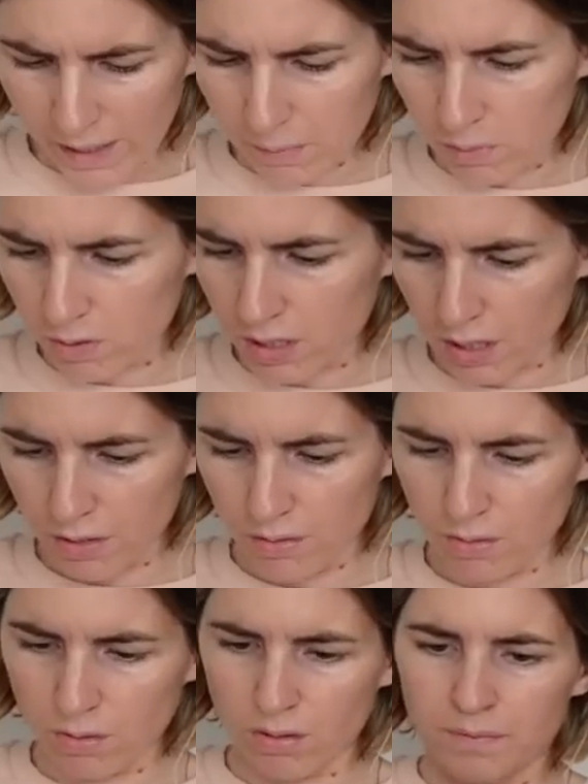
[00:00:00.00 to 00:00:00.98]
Way more than I
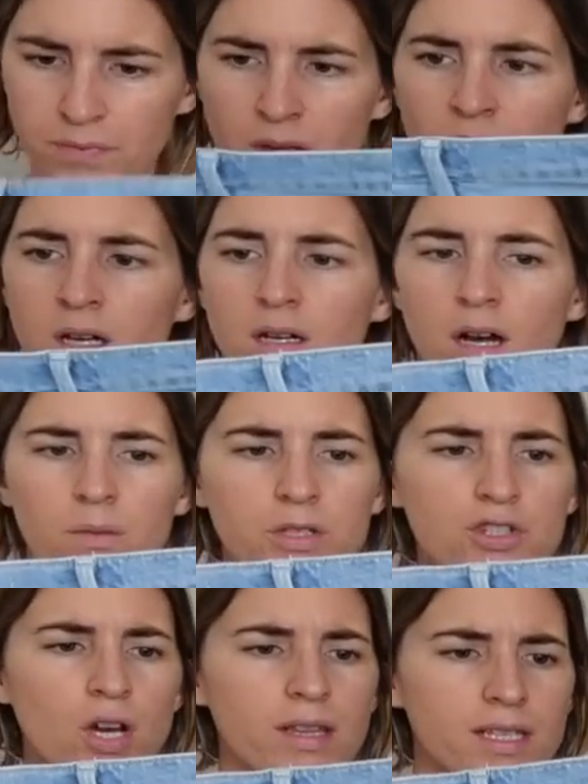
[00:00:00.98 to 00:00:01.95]
thought. I'm
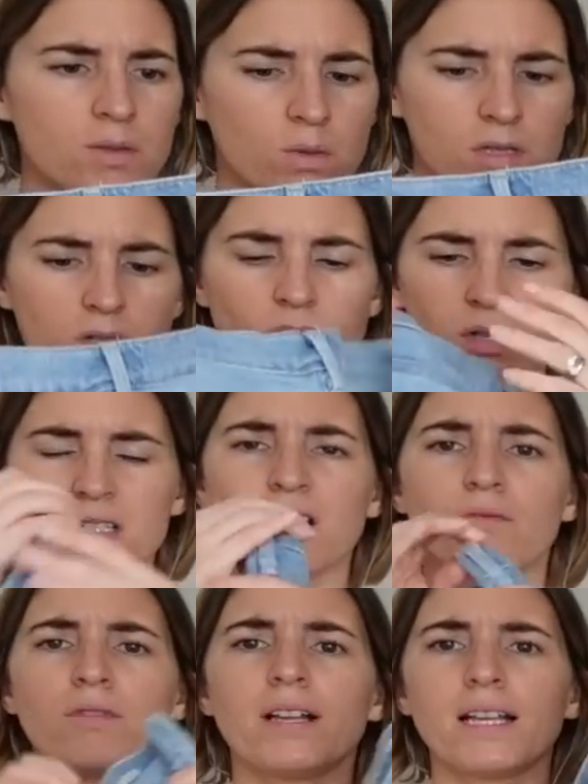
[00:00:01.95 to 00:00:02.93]
going to try these ones on because
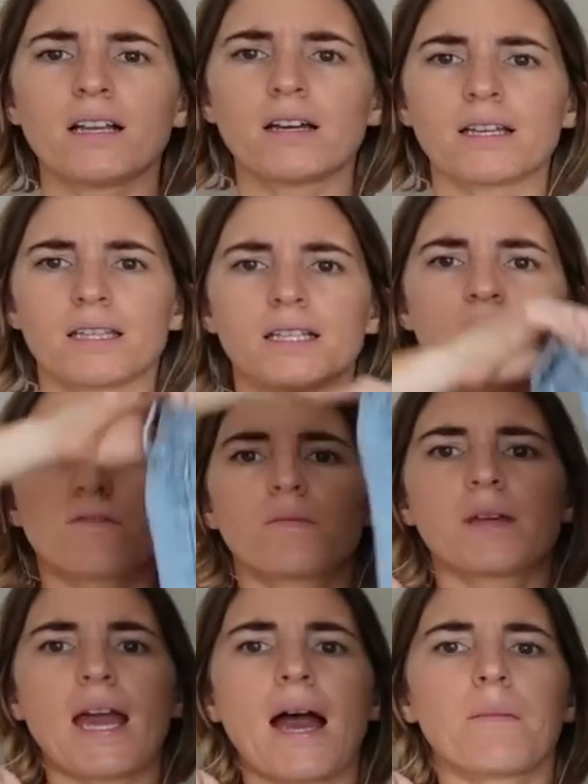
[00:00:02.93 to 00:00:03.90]
I really like these
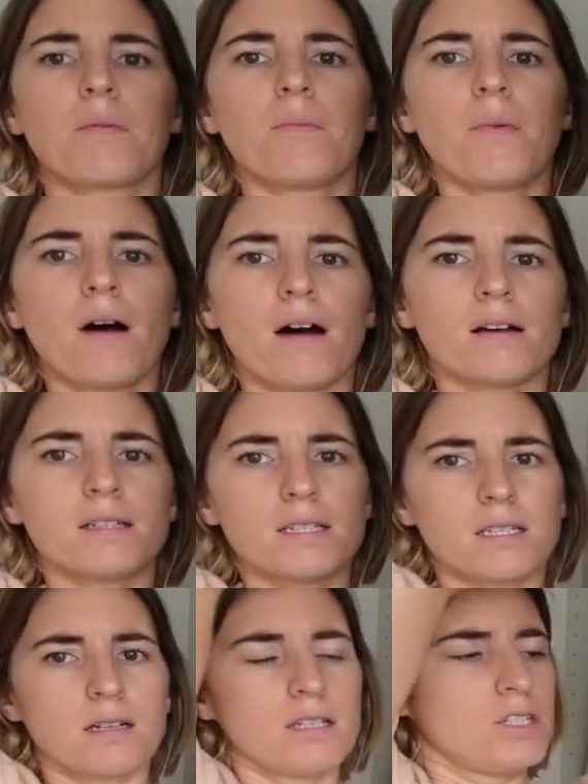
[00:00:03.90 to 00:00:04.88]
from Gap,
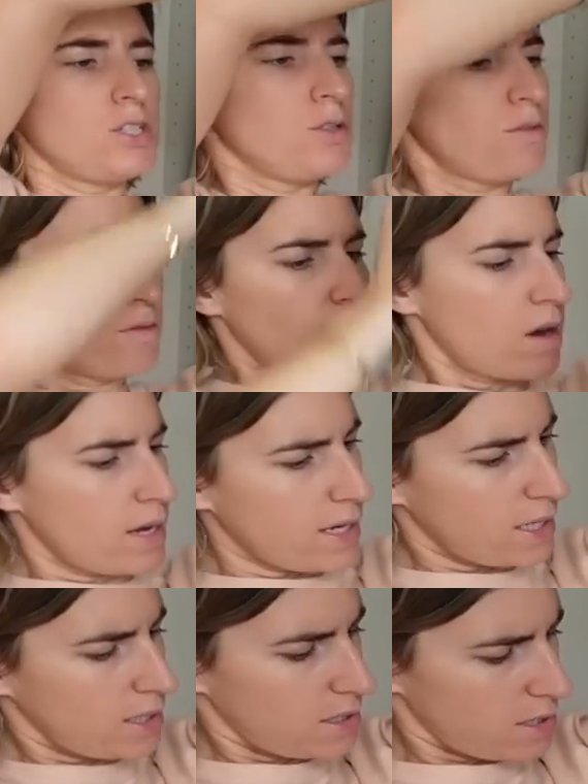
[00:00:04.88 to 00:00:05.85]
but I do
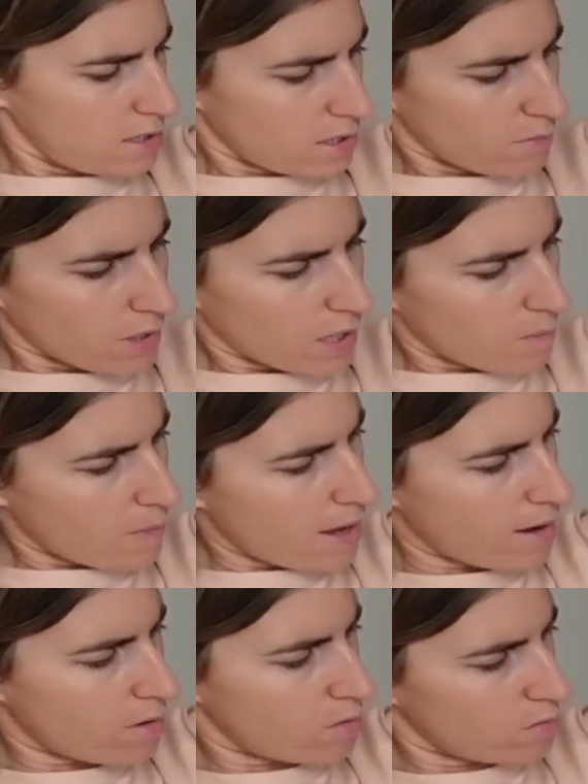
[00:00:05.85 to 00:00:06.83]
find something
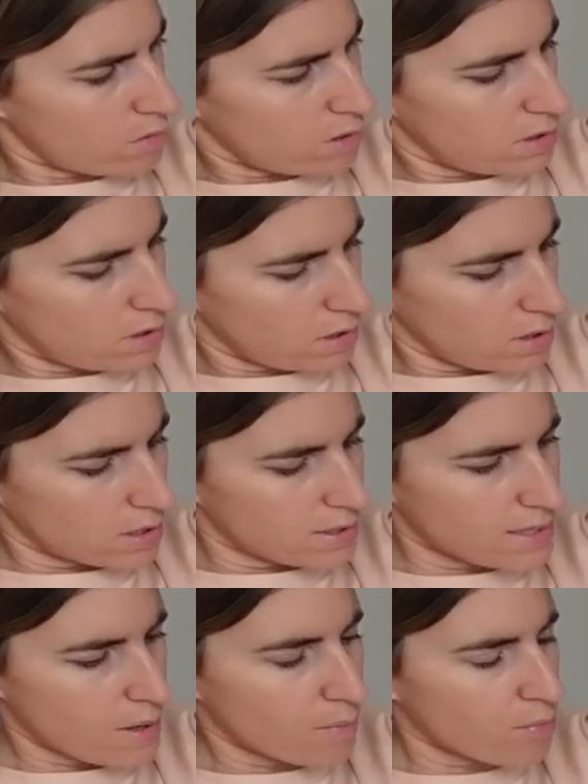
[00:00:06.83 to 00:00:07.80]
about the,
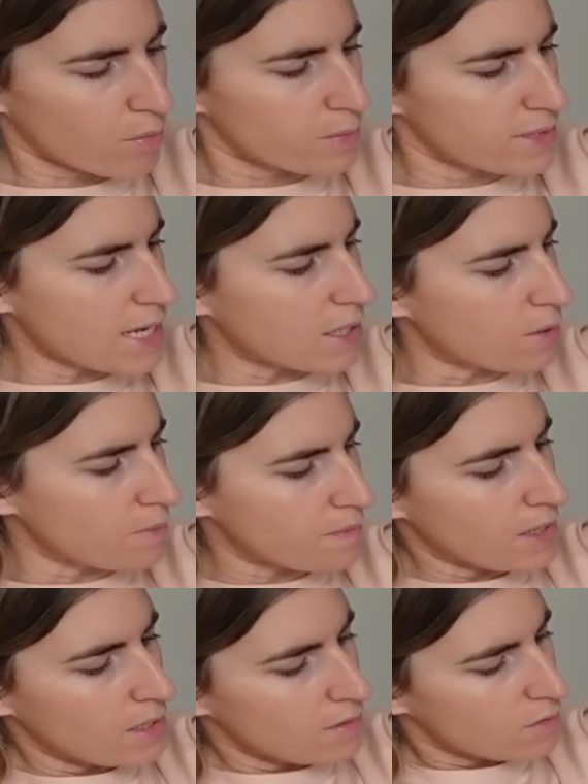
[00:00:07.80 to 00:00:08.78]
because they're proper denim,
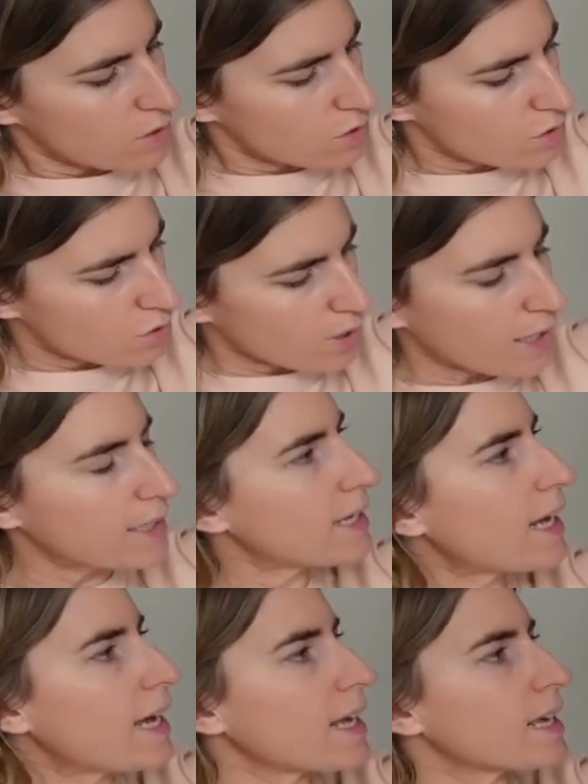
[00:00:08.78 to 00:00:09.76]
the straight
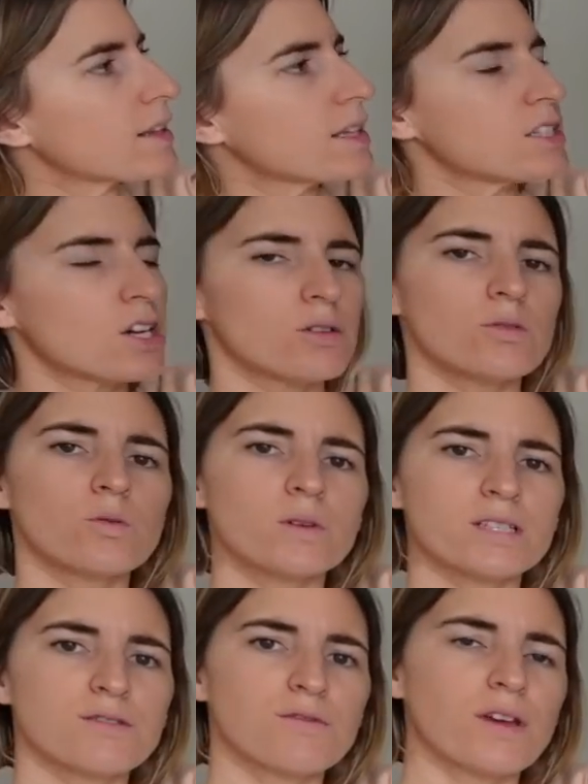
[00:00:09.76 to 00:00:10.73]
leg, they don't
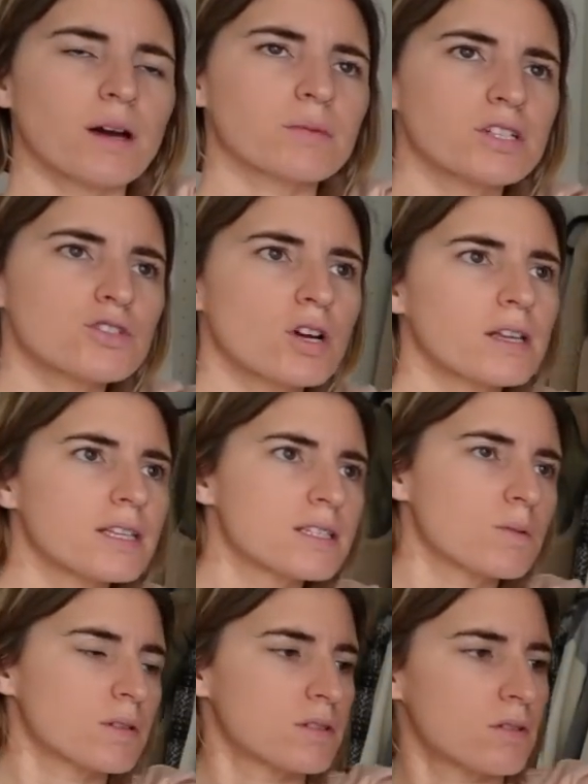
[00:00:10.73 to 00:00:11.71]
always fit. I'm going to try
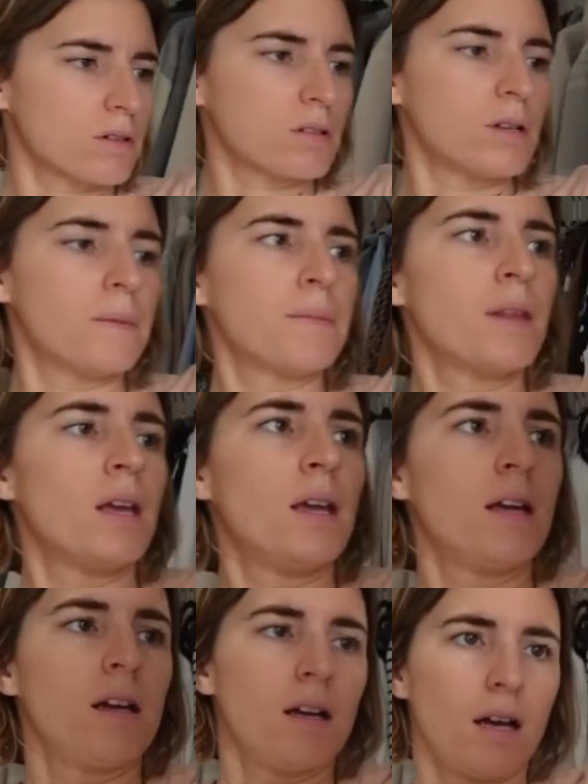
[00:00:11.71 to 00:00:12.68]
these ones
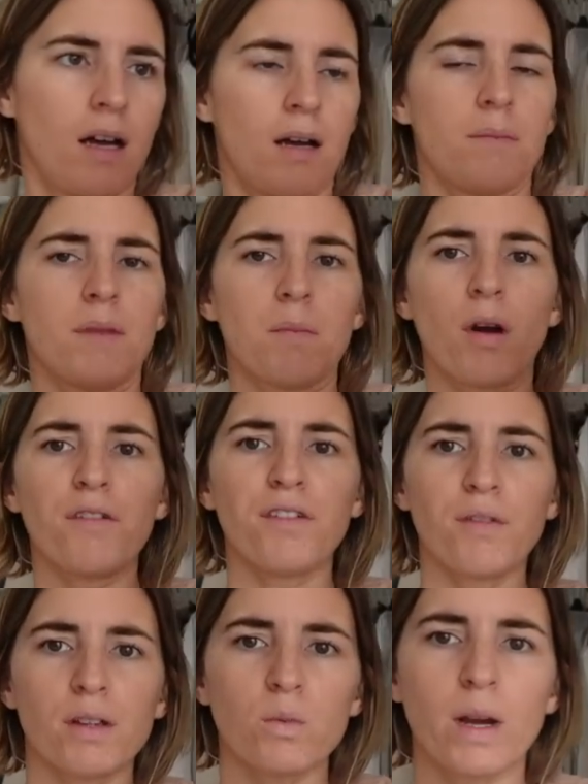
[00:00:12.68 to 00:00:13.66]
on. They might
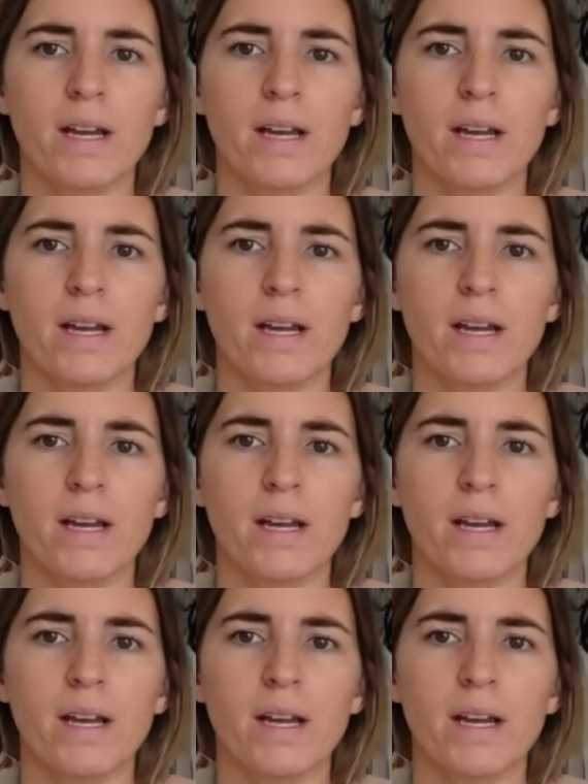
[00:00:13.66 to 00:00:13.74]
fit around the